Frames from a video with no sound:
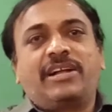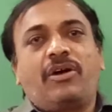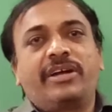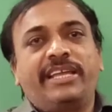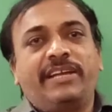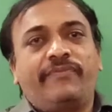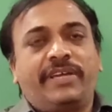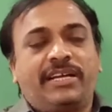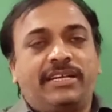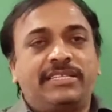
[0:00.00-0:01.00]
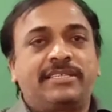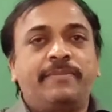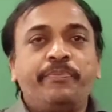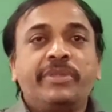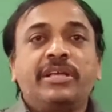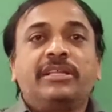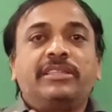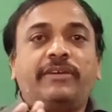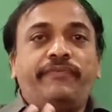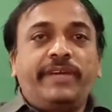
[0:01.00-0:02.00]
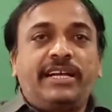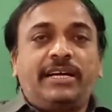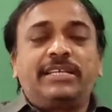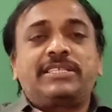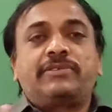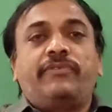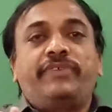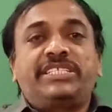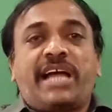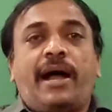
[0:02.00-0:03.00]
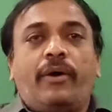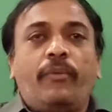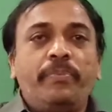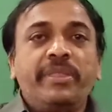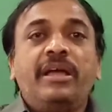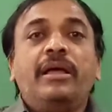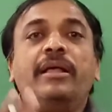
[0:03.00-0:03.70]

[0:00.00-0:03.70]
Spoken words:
congruent figures? The figures which have